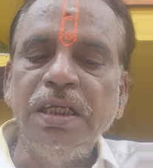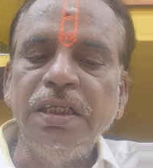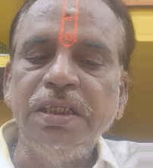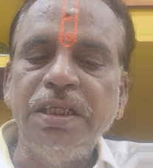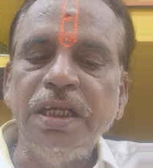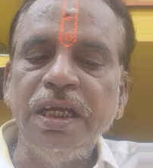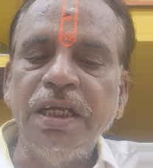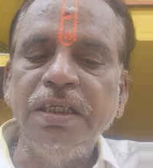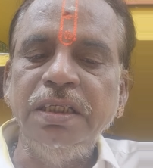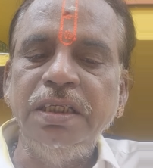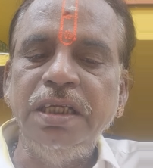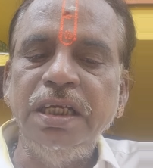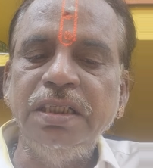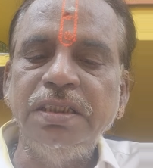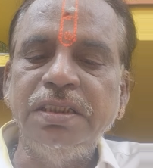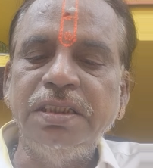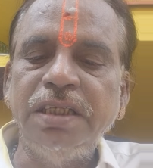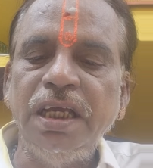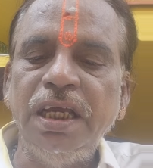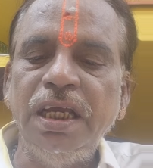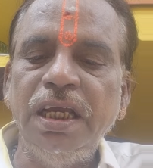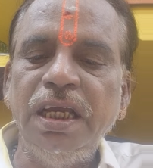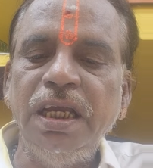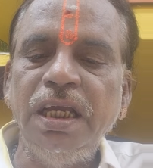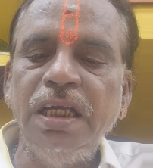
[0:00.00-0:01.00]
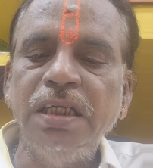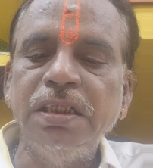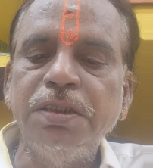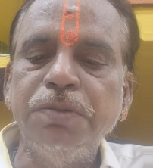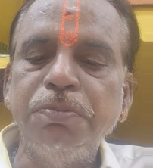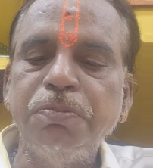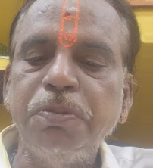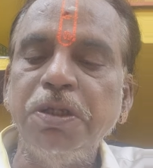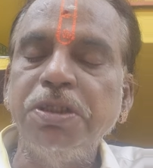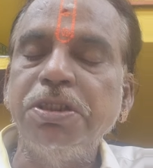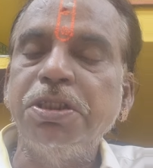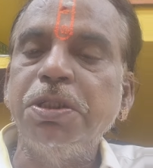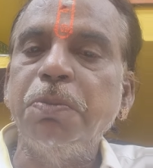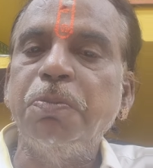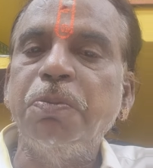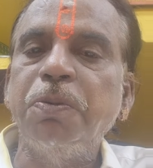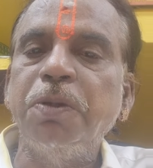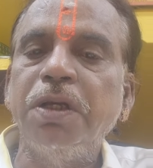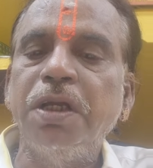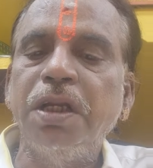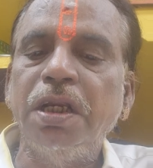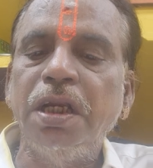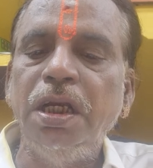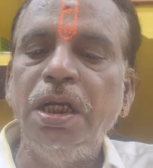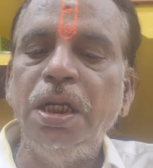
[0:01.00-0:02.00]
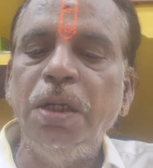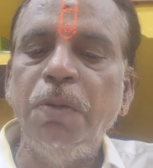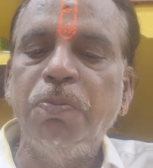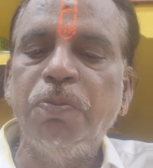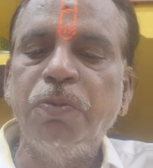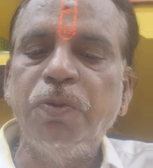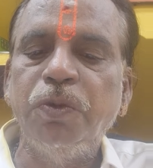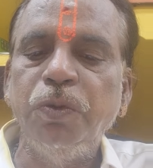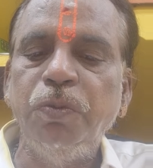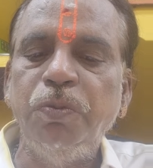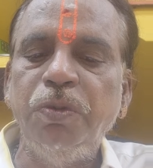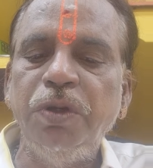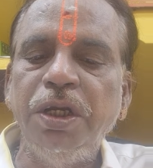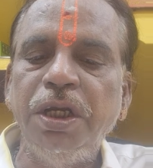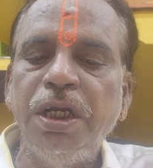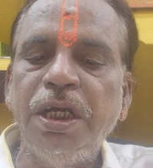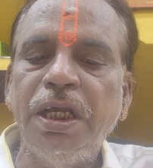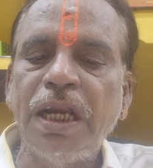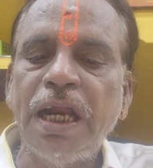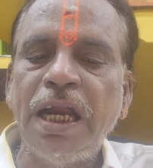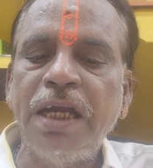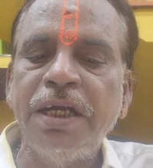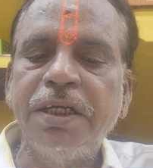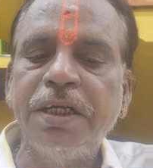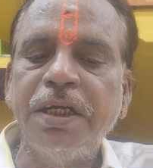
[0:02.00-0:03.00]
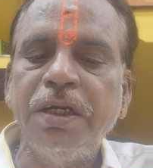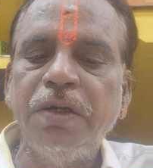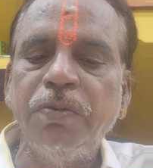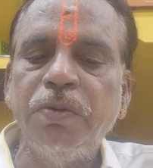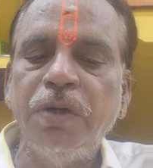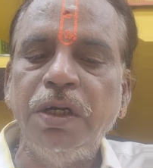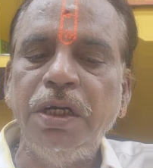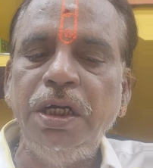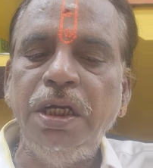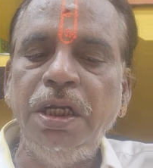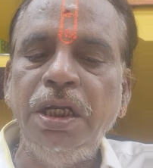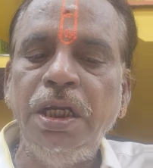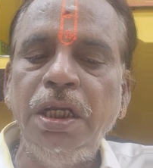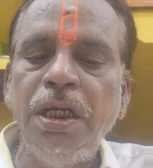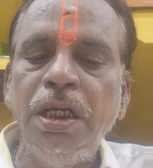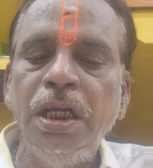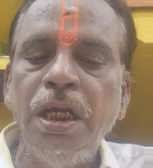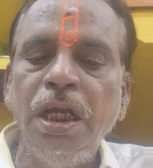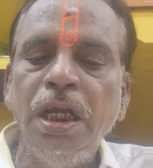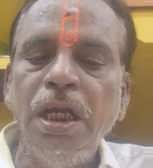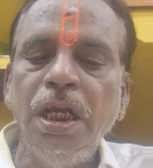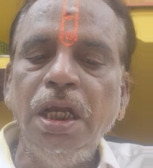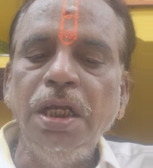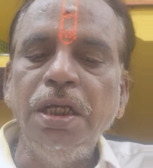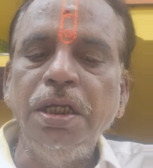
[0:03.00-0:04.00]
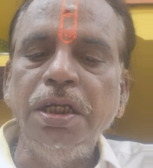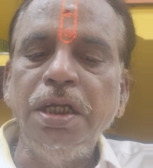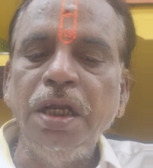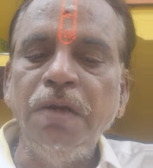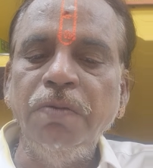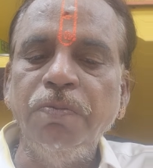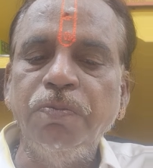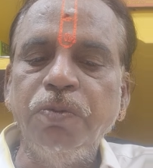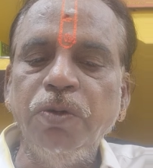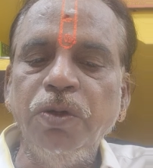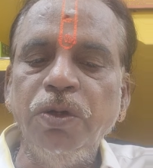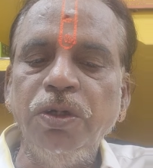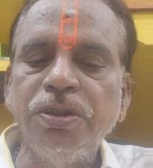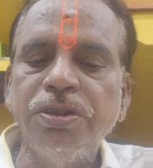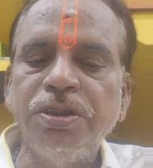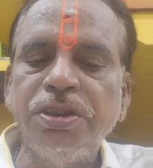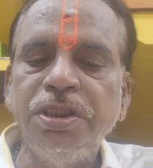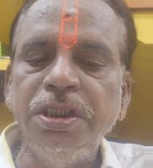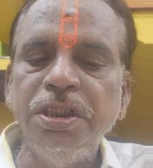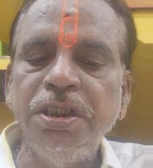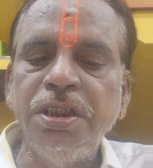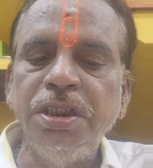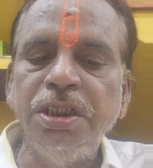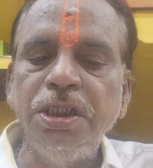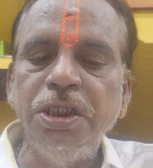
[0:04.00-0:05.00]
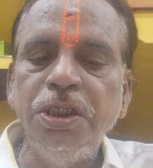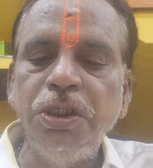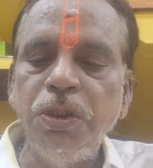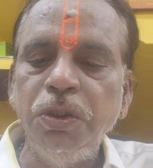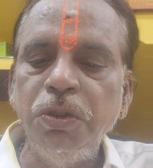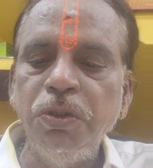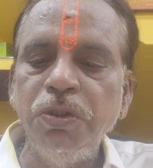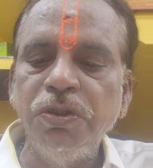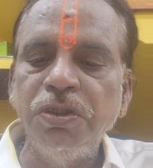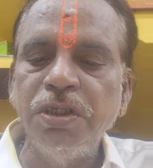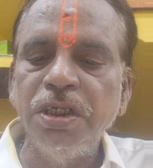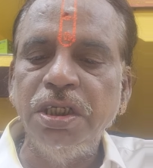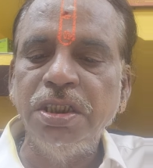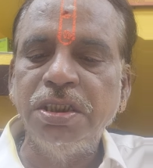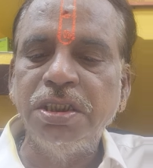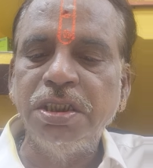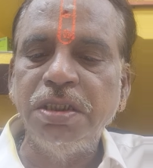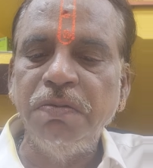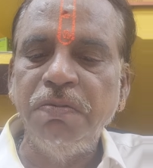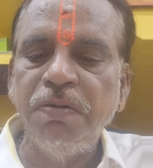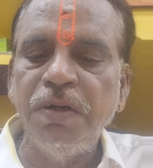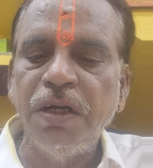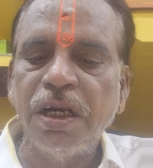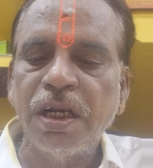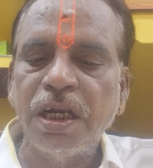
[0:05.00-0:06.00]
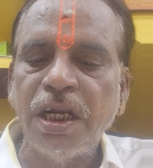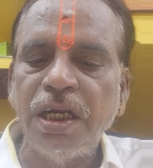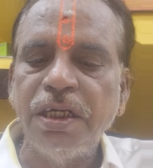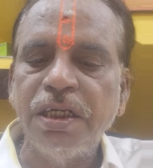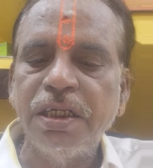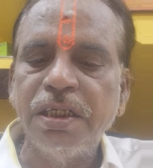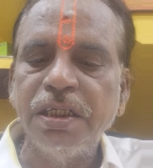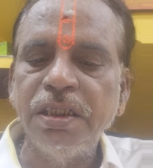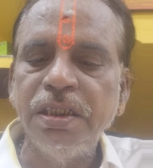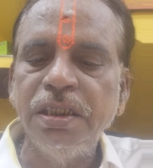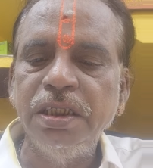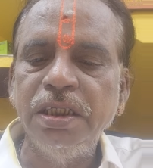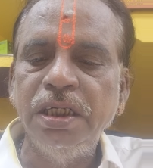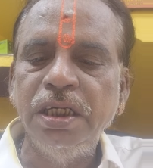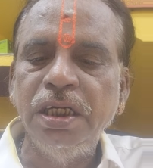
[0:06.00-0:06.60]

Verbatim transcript: Then they say specific relief to be granted only enforcing individual civil right